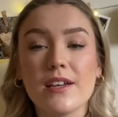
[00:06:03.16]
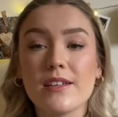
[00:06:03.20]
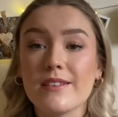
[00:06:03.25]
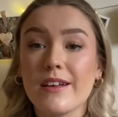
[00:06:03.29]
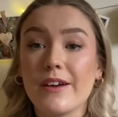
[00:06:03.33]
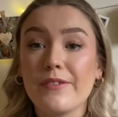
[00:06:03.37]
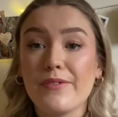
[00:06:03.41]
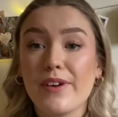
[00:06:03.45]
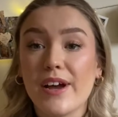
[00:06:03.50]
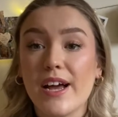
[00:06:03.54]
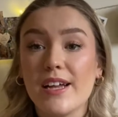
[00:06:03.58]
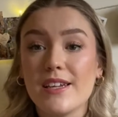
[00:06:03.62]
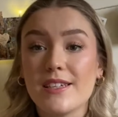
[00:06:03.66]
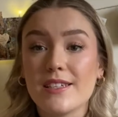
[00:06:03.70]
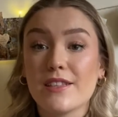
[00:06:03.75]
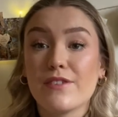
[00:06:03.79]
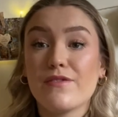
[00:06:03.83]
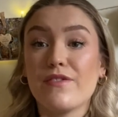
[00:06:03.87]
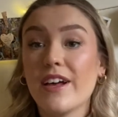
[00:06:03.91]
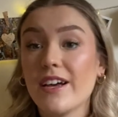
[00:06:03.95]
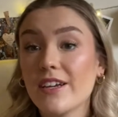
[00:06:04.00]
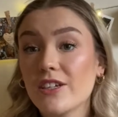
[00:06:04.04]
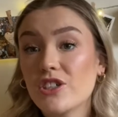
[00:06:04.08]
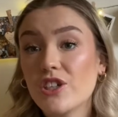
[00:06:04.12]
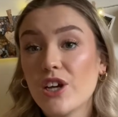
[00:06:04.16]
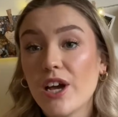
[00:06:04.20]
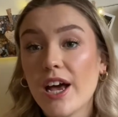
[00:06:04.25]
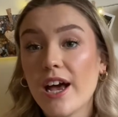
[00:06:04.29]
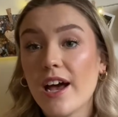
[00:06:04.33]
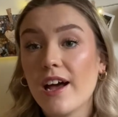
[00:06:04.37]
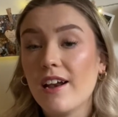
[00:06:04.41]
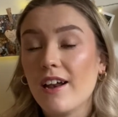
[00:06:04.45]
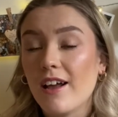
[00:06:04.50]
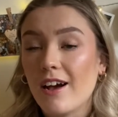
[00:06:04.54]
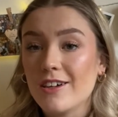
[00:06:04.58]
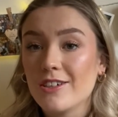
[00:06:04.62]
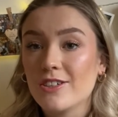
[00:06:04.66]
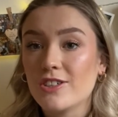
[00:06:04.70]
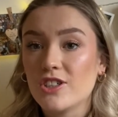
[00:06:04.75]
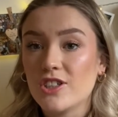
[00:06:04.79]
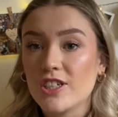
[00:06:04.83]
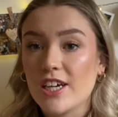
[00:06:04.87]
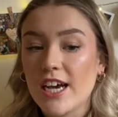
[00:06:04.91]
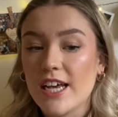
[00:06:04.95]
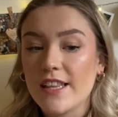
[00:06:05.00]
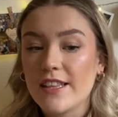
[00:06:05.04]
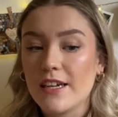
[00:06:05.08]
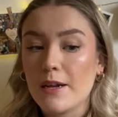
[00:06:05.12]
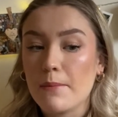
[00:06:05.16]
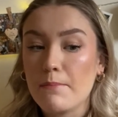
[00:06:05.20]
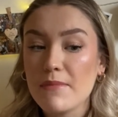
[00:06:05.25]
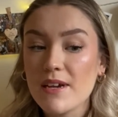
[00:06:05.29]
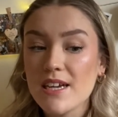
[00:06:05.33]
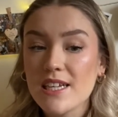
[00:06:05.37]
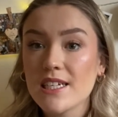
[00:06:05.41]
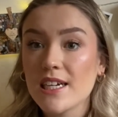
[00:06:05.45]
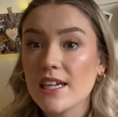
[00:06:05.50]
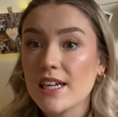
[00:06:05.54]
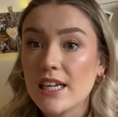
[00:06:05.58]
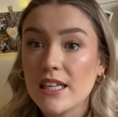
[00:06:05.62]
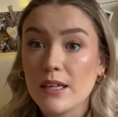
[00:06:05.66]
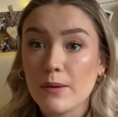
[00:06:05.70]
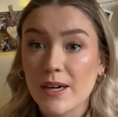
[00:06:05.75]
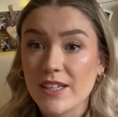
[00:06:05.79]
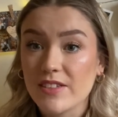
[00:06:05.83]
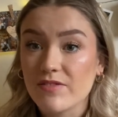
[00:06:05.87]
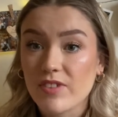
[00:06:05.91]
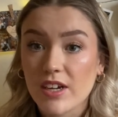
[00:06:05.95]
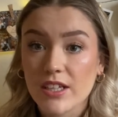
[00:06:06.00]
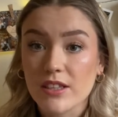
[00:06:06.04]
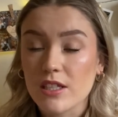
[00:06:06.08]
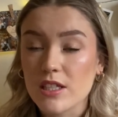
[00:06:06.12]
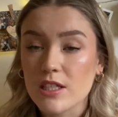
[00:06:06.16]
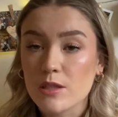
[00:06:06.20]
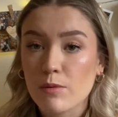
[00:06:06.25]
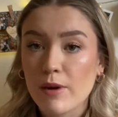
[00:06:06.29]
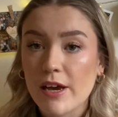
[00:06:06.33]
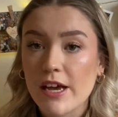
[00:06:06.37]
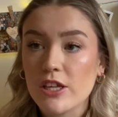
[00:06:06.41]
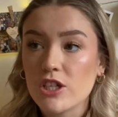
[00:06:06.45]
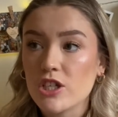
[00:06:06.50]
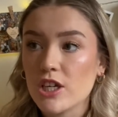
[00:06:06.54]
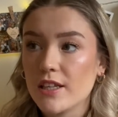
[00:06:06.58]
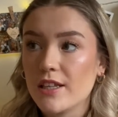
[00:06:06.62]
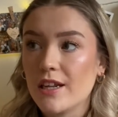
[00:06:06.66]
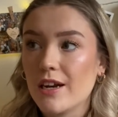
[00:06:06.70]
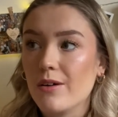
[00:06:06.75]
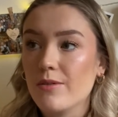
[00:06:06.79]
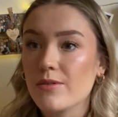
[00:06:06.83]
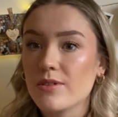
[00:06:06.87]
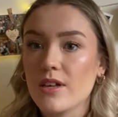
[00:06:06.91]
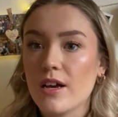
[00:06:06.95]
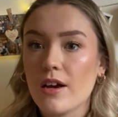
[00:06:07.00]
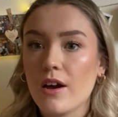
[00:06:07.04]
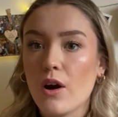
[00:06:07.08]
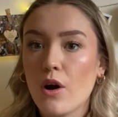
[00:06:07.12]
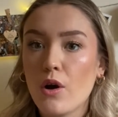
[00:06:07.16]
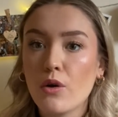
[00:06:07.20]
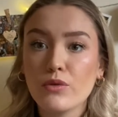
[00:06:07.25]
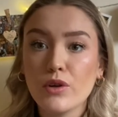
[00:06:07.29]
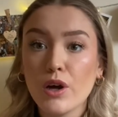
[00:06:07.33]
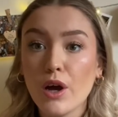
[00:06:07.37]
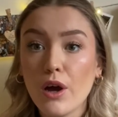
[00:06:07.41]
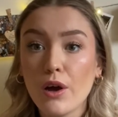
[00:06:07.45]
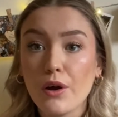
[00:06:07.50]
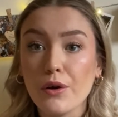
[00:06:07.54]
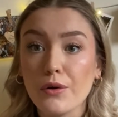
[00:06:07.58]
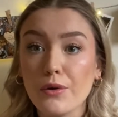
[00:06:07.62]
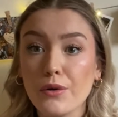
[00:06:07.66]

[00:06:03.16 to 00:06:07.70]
I read The Flat Share last year, then immediately read The Switch, and then I was like, oh no.